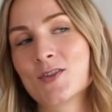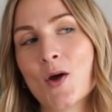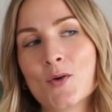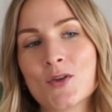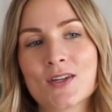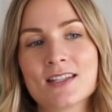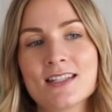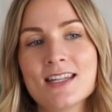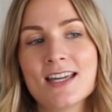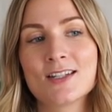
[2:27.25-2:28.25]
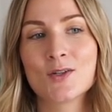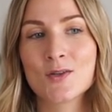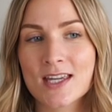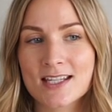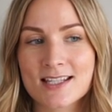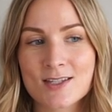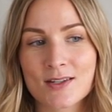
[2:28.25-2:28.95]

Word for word: So you can do this.